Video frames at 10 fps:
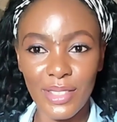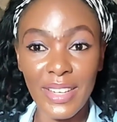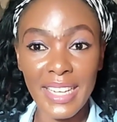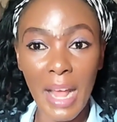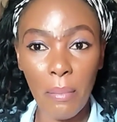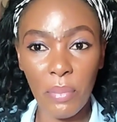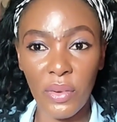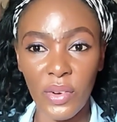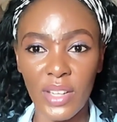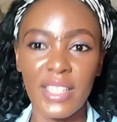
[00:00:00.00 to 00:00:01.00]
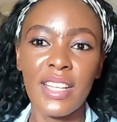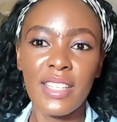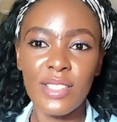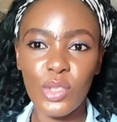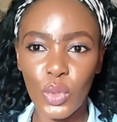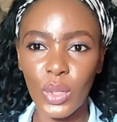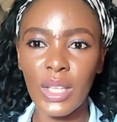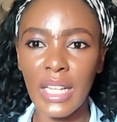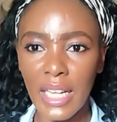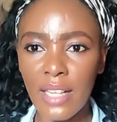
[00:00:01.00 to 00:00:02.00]
during that period. So
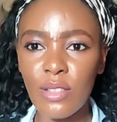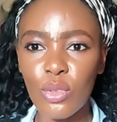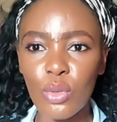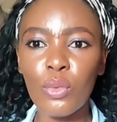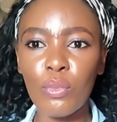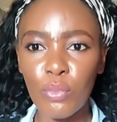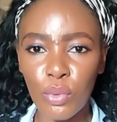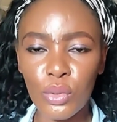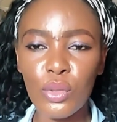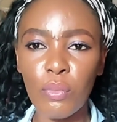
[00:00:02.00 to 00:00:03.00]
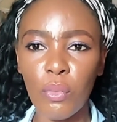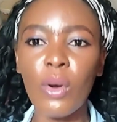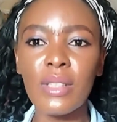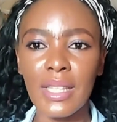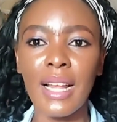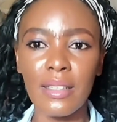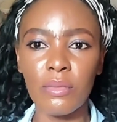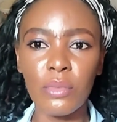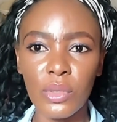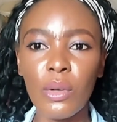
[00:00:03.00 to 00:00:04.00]
you need to put more
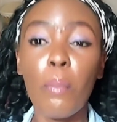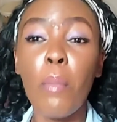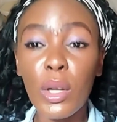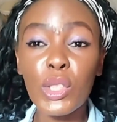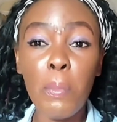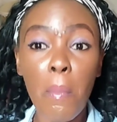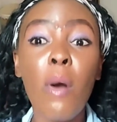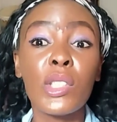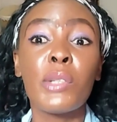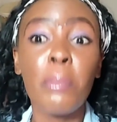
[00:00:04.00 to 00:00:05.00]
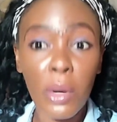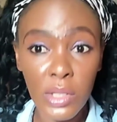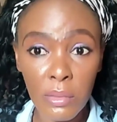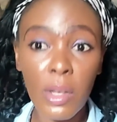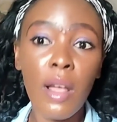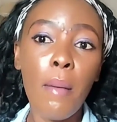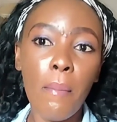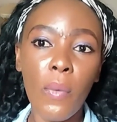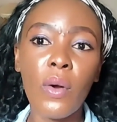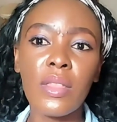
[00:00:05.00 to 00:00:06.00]
than much
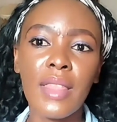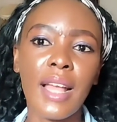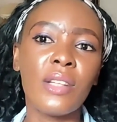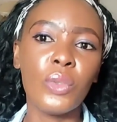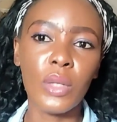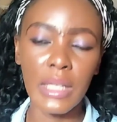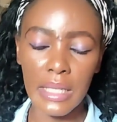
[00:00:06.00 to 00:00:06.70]
more than you